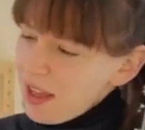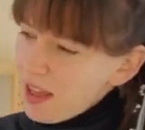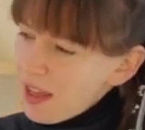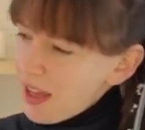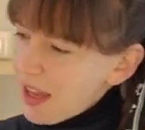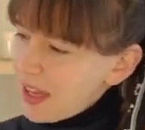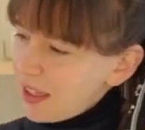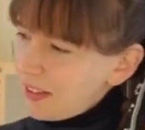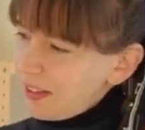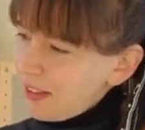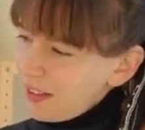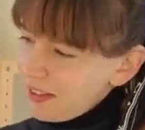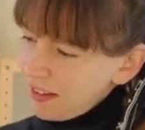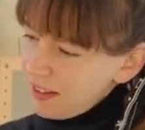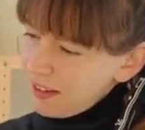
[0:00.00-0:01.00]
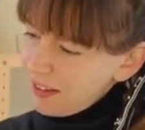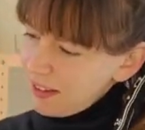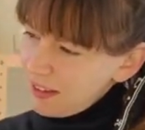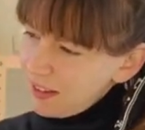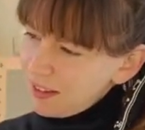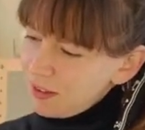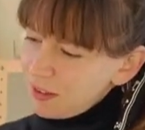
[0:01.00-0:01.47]
And
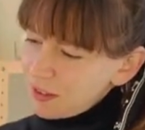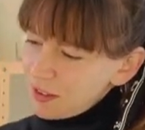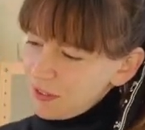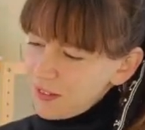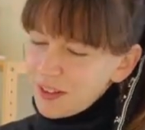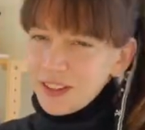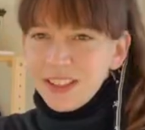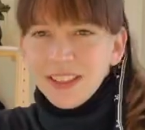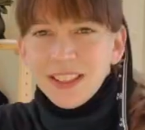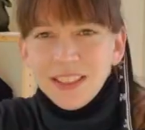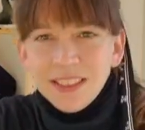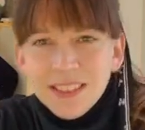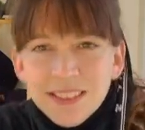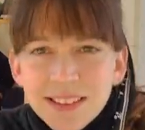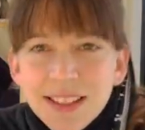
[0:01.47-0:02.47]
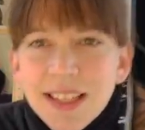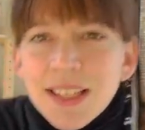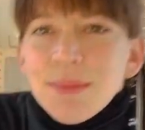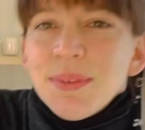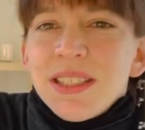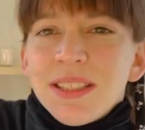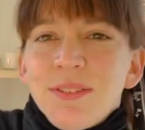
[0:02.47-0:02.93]
it looks very nice. I
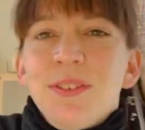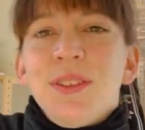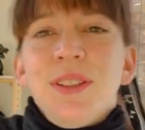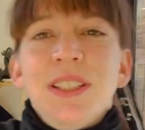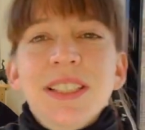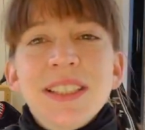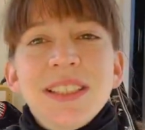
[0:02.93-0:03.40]
mean, if you look at the